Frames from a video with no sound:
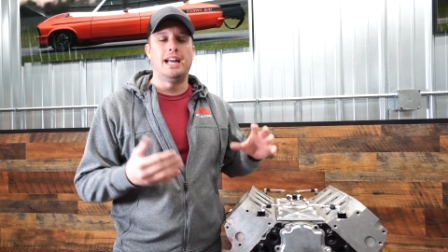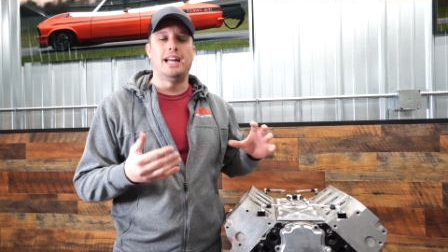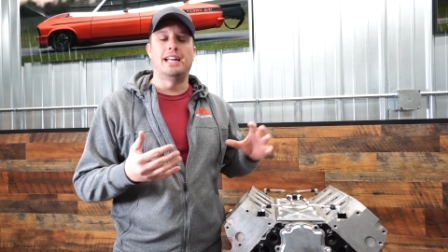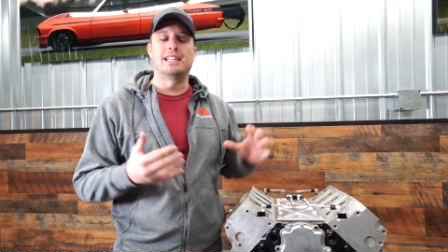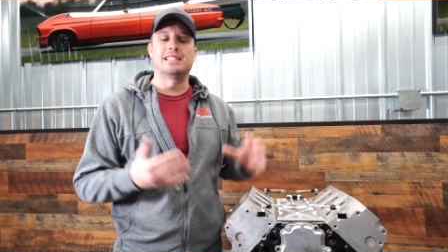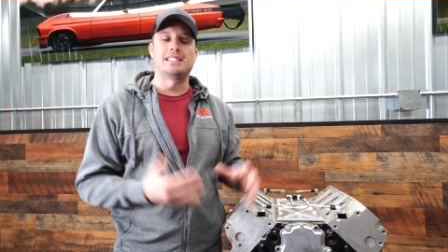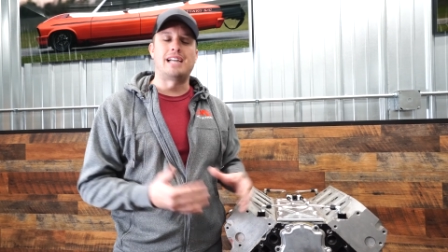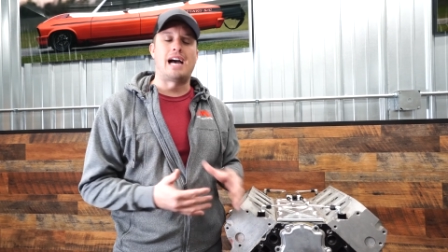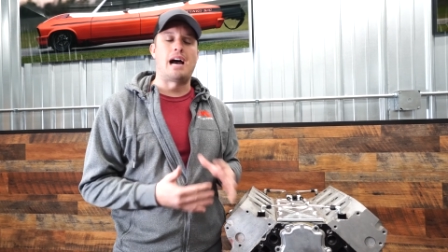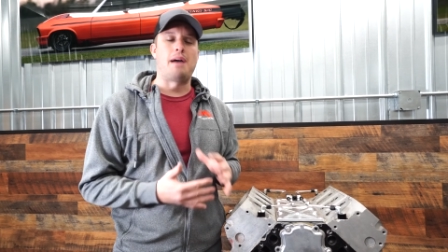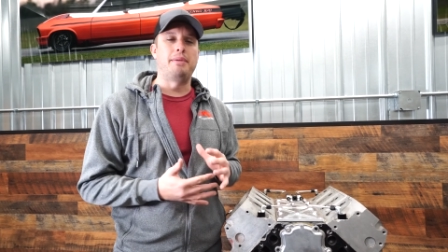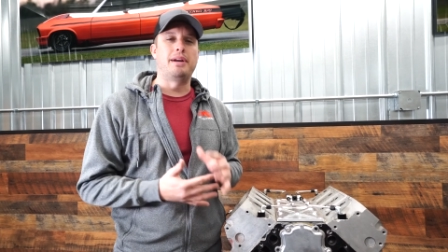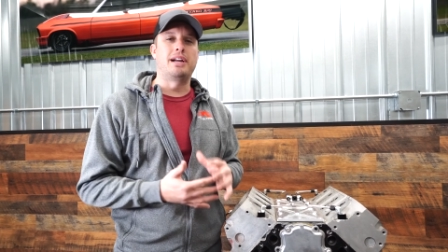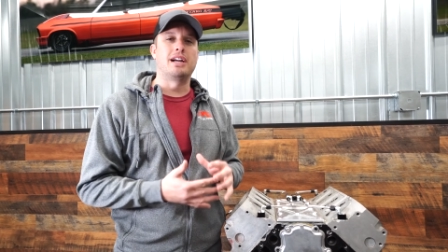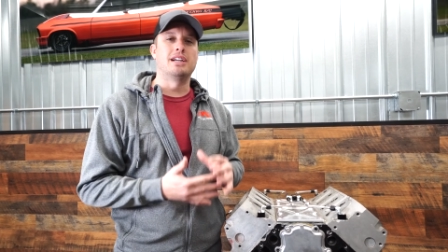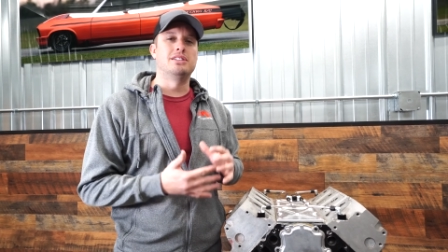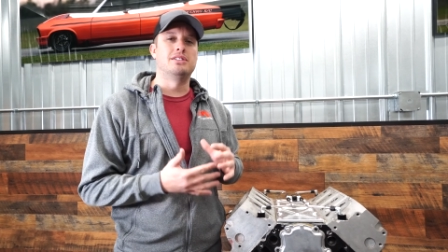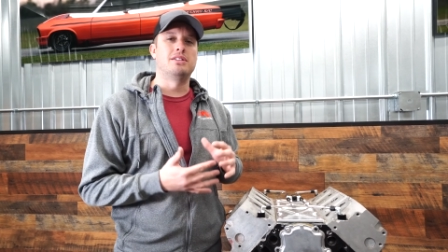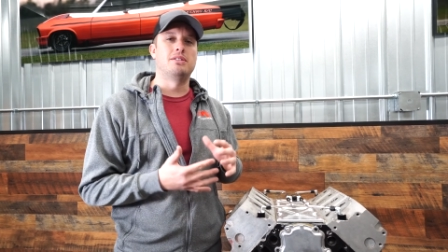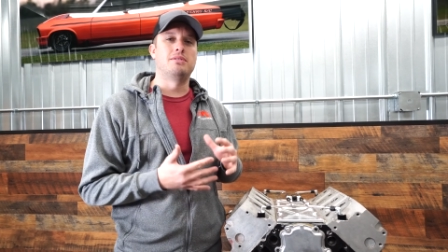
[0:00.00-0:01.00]
It is not
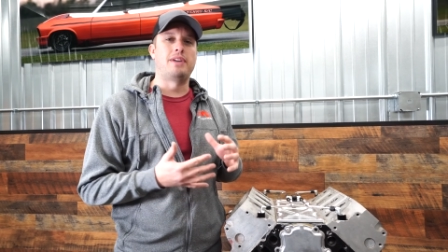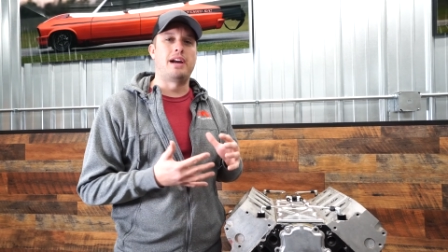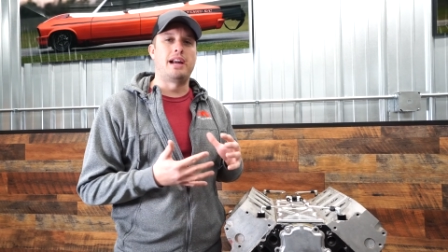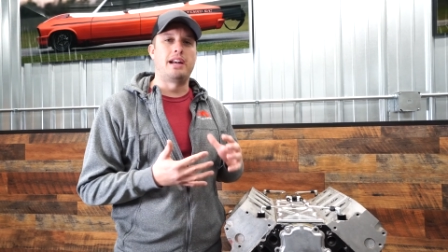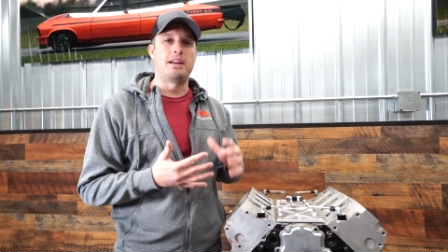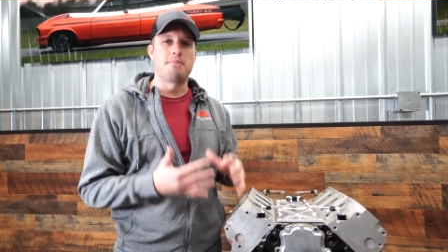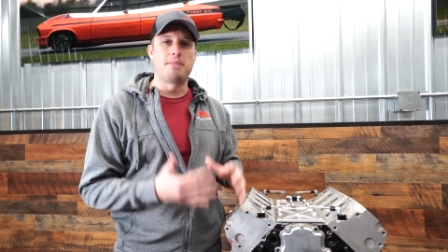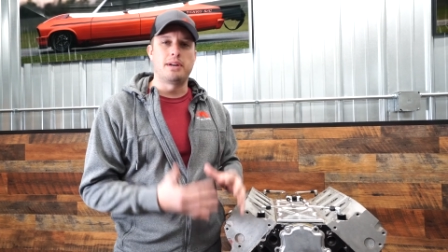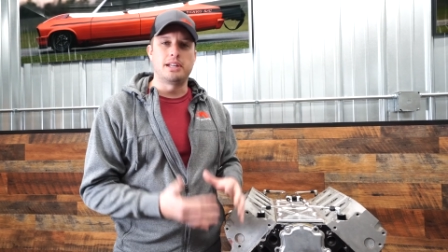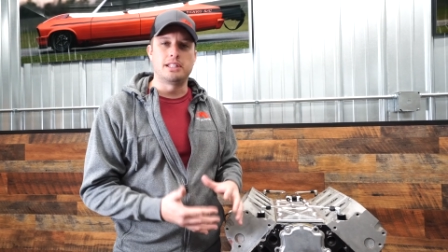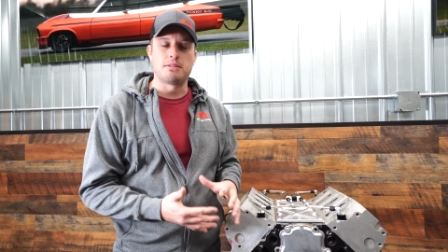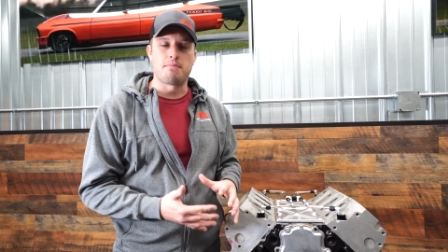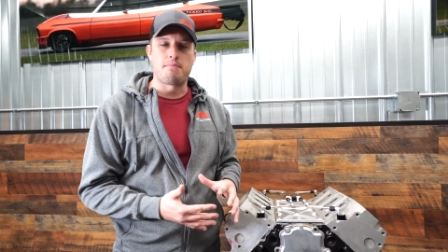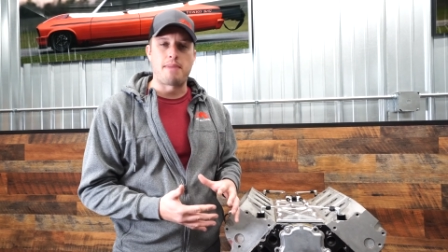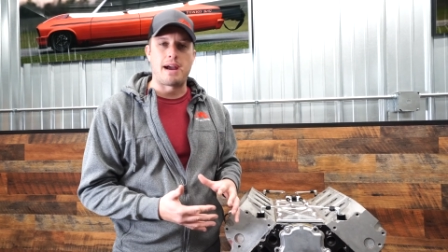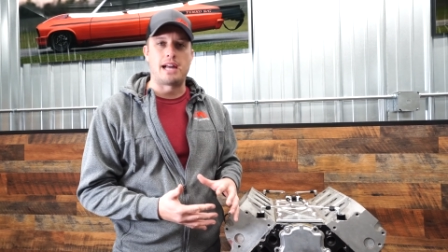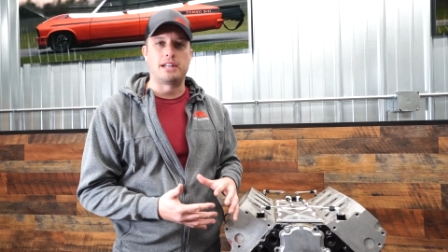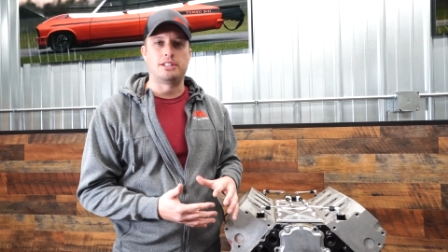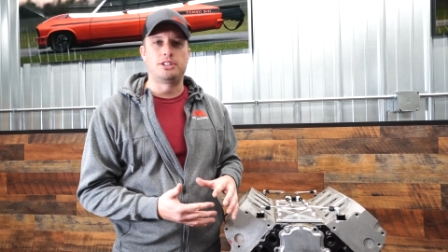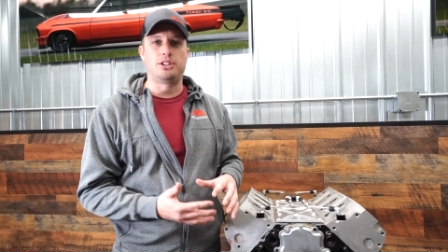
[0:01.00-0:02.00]
because of anybody's a
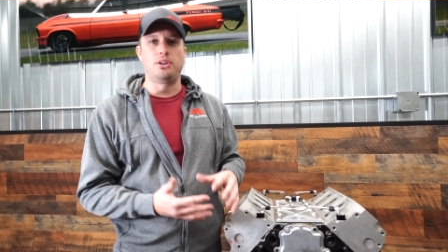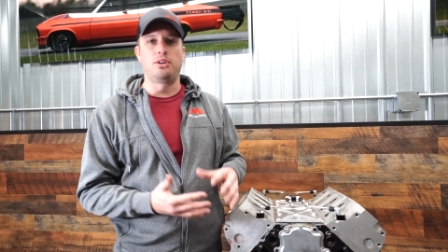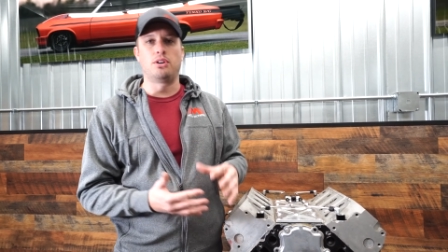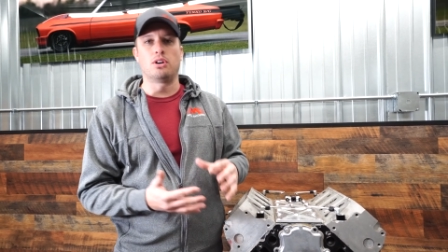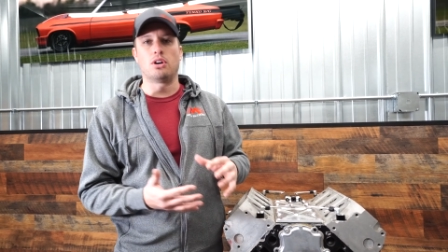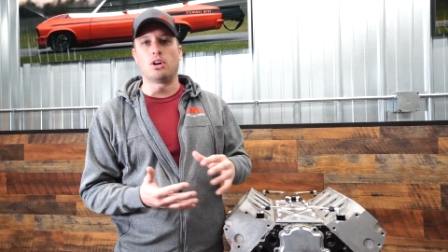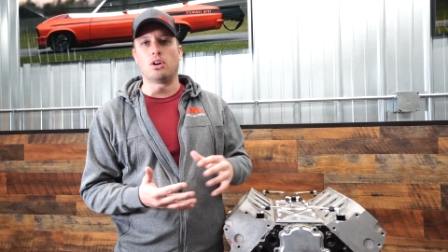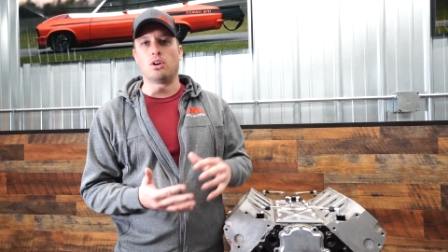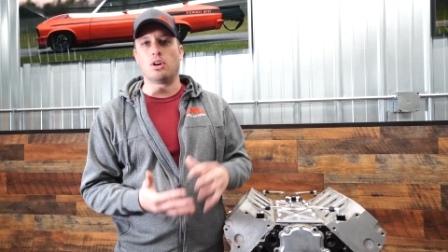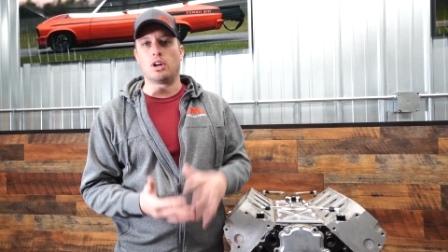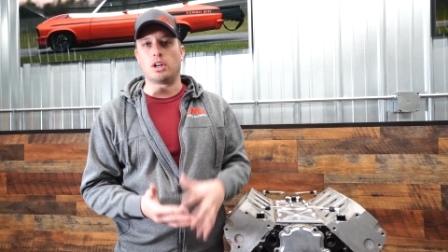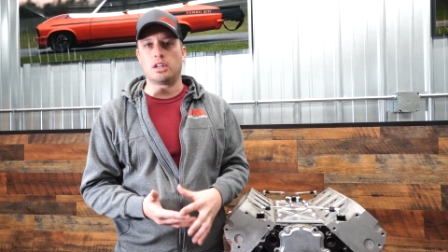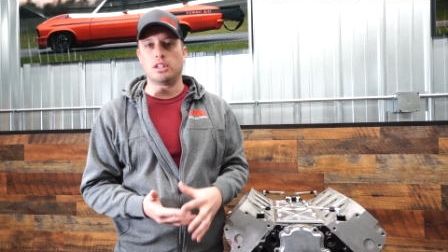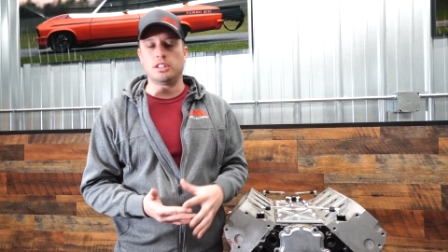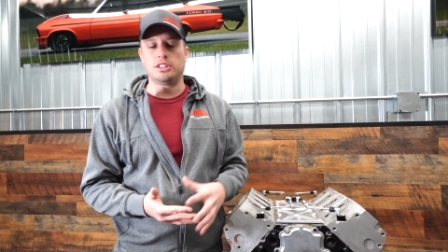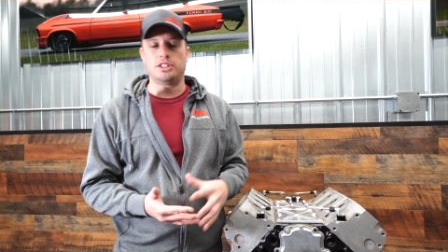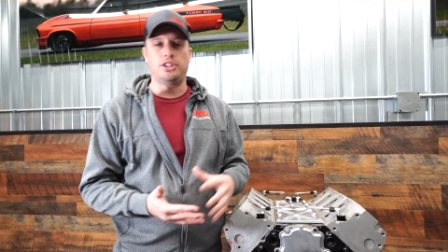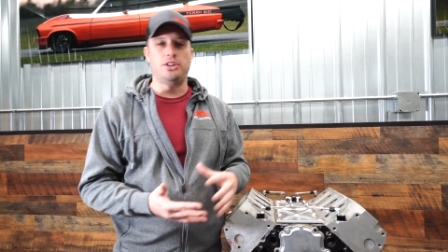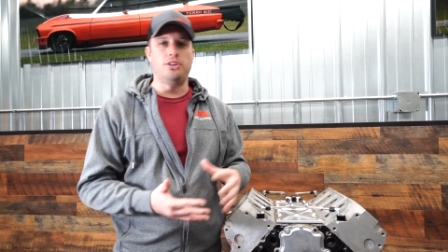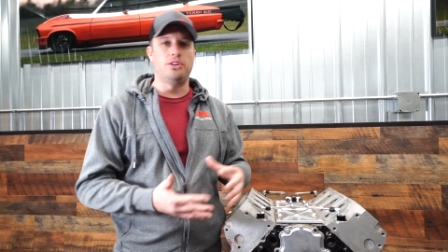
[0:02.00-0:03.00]
bad tuner or a
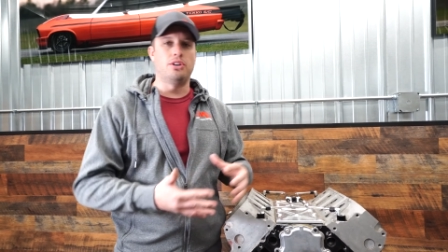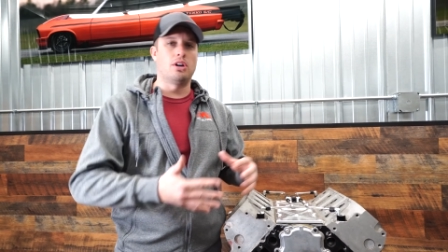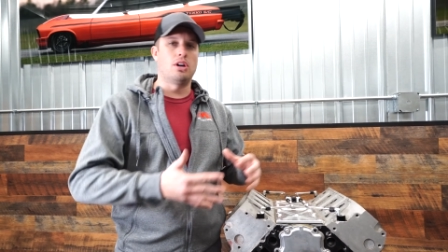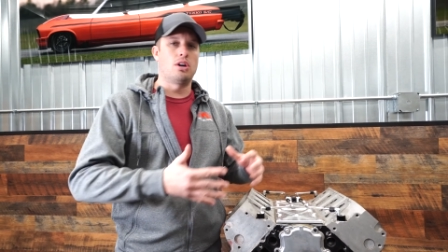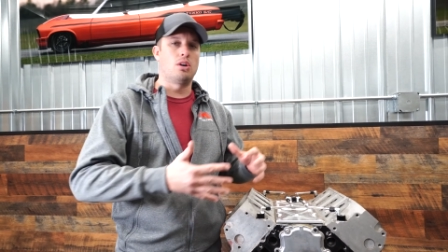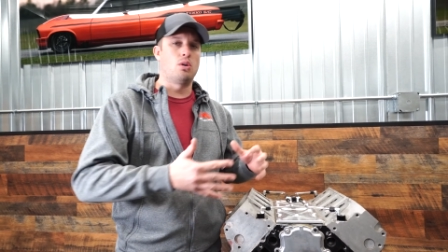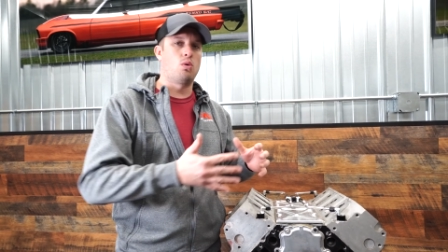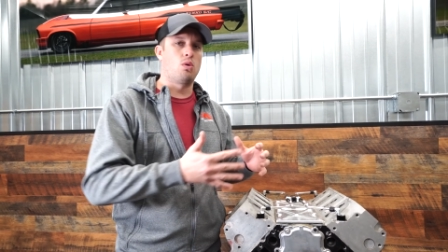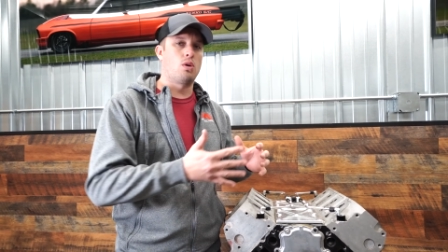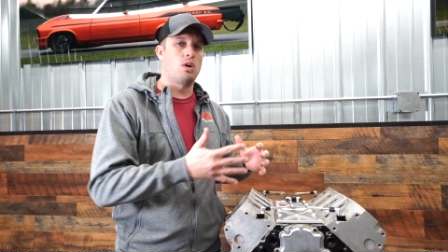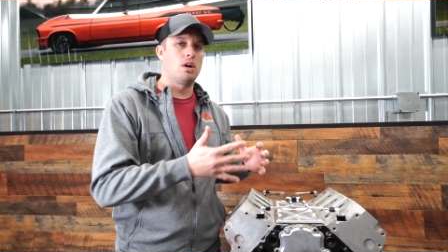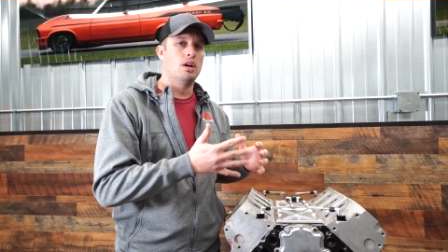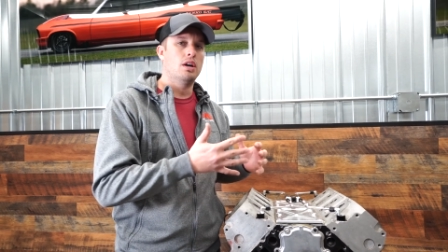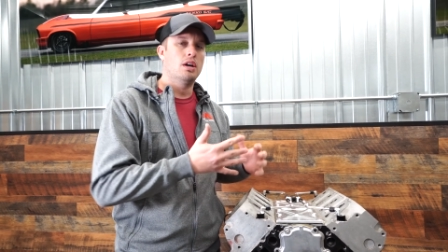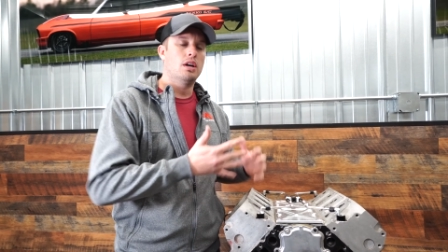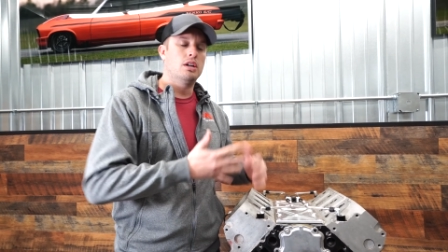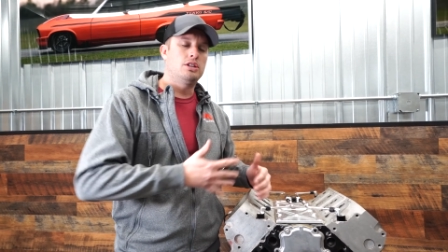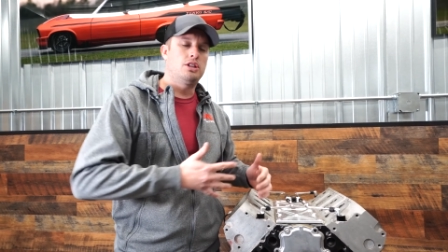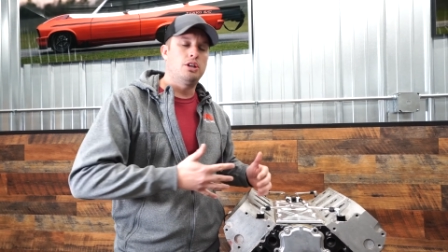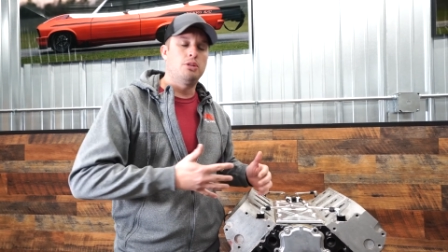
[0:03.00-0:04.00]
good tuner or
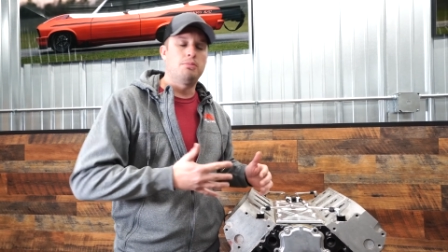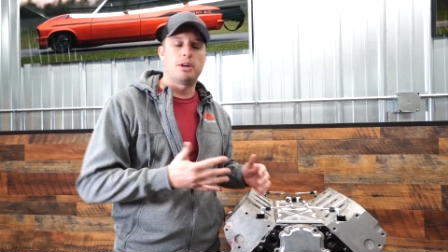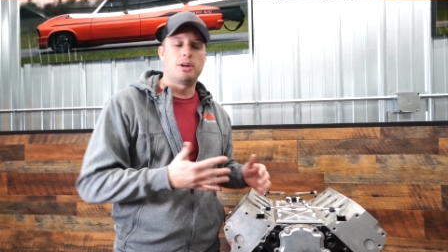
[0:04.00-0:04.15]
too